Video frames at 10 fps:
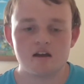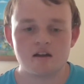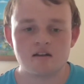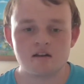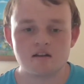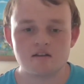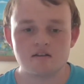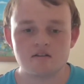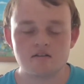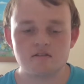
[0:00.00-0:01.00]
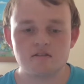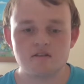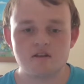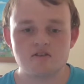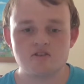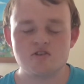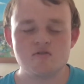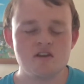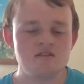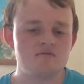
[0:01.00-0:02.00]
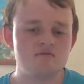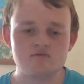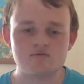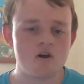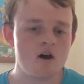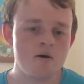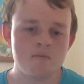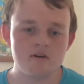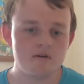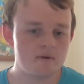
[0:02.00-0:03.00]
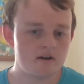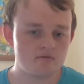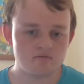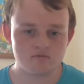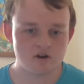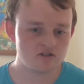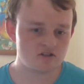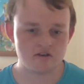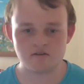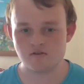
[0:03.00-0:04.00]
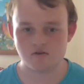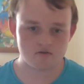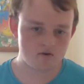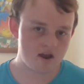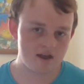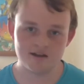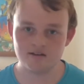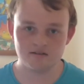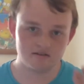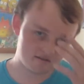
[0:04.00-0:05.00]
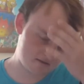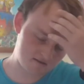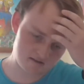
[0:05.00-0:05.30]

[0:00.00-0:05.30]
And like, the last 2 years of drama about Russia and Ukraine